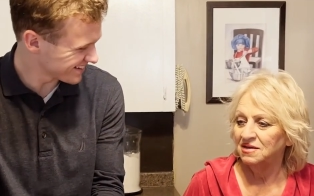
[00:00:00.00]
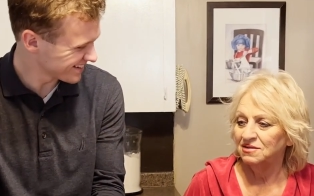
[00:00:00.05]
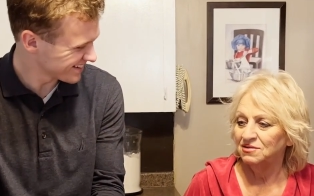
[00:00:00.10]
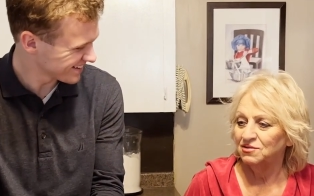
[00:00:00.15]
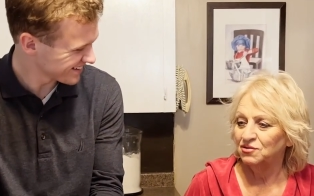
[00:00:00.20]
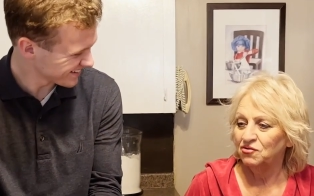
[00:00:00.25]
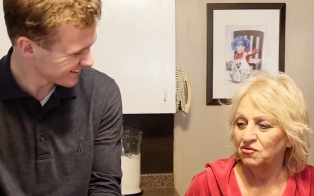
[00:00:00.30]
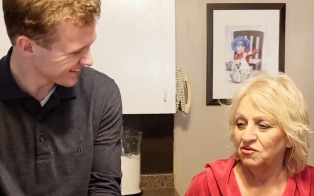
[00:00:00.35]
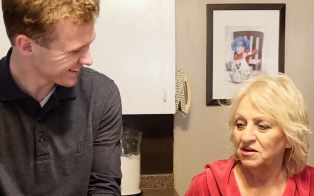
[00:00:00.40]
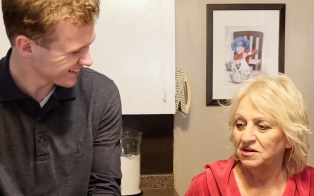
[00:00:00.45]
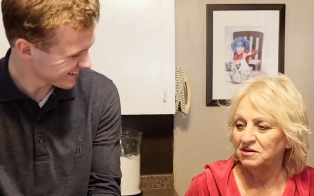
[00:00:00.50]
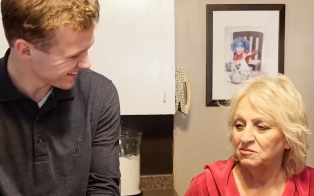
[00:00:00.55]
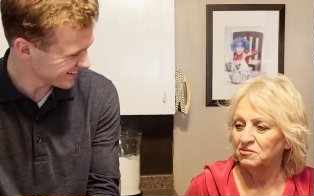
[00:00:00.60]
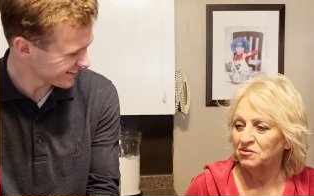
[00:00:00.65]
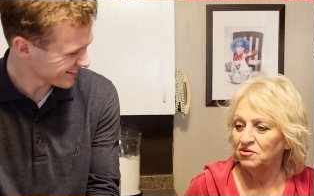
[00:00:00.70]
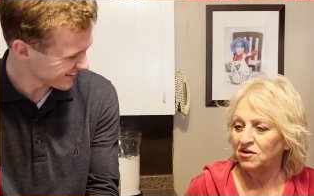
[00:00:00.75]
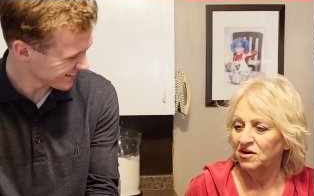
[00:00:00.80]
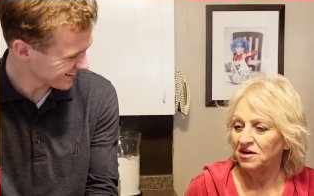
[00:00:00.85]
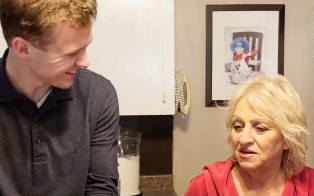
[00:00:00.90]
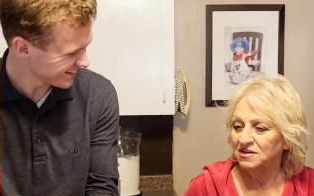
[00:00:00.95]
Speaker 1: and the graham
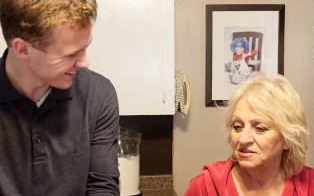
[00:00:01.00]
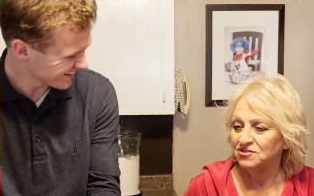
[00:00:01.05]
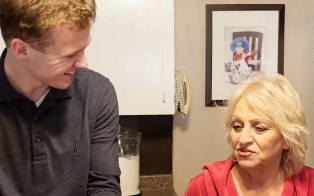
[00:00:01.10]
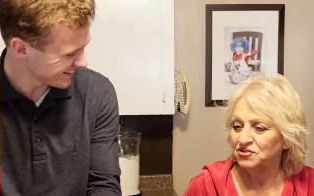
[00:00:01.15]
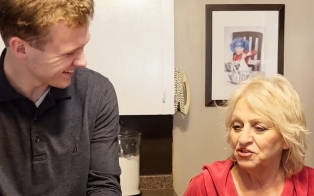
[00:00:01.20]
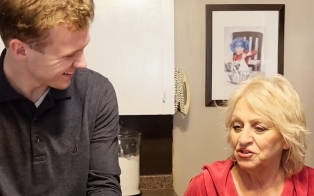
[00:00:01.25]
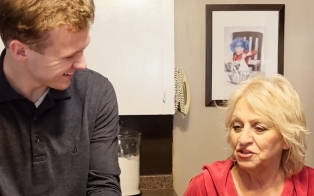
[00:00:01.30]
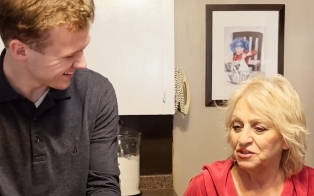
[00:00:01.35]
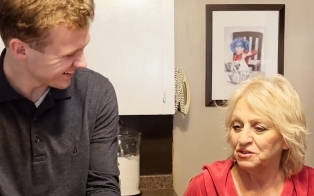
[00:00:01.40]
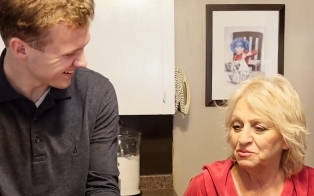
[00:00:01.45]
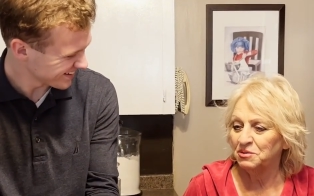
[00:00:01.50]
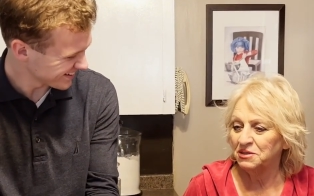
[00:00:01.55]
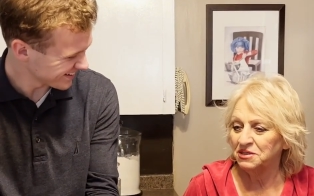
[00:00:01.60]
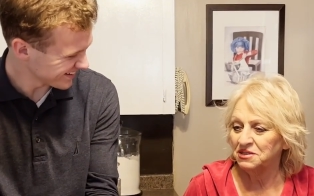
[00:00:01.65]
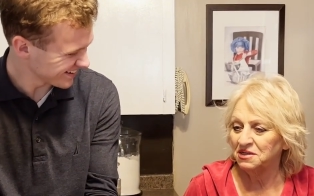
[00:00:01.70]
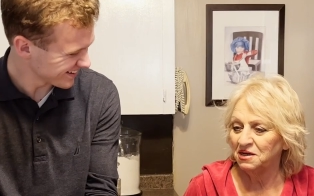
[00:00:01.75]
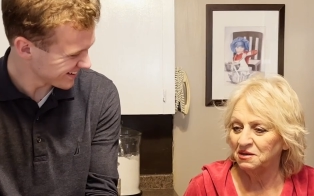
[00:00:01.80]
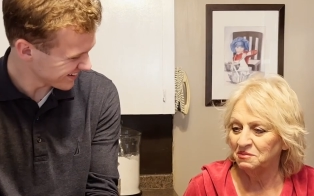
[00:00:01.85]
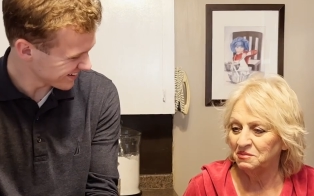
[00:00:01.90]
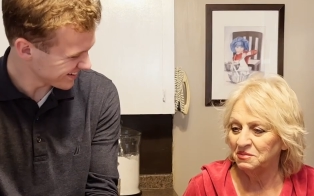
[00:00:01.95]
crackers, just
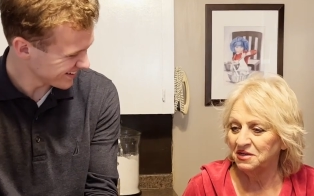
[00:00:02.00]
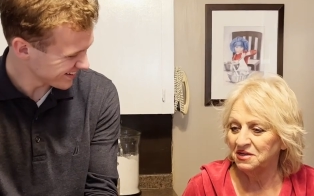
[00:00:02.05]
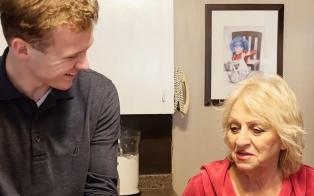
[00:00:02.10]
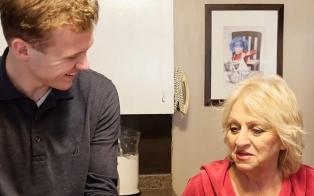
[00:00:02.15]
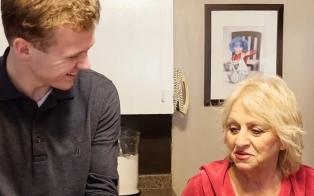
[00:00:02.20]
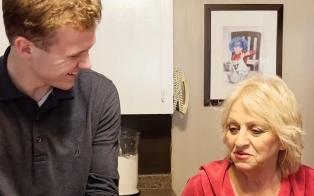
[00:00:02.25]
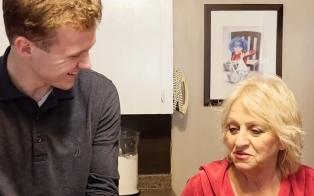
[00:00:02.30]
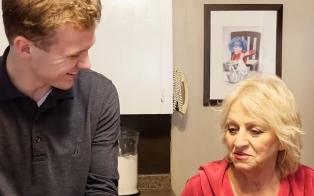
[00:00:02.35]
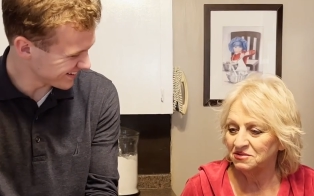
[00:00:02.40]
peanut butter.